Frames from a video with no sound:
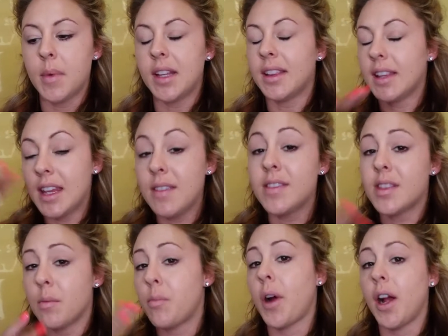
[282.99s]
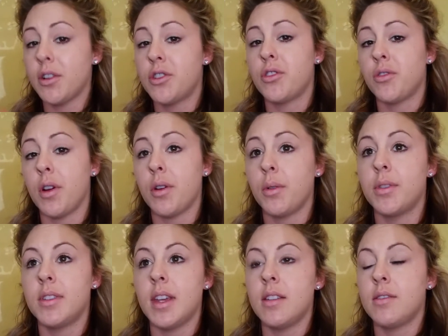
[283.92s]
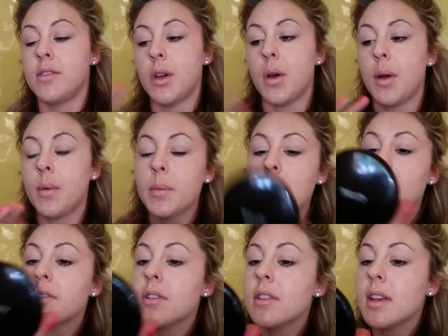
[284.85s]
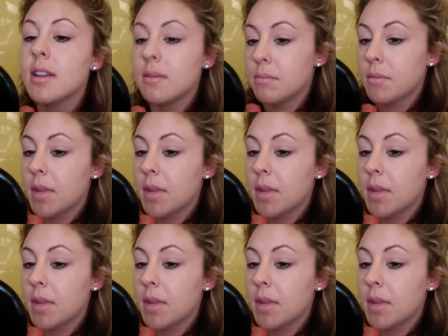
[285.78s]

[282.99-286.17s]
it leaves the brush strokes, and so I want to make sure that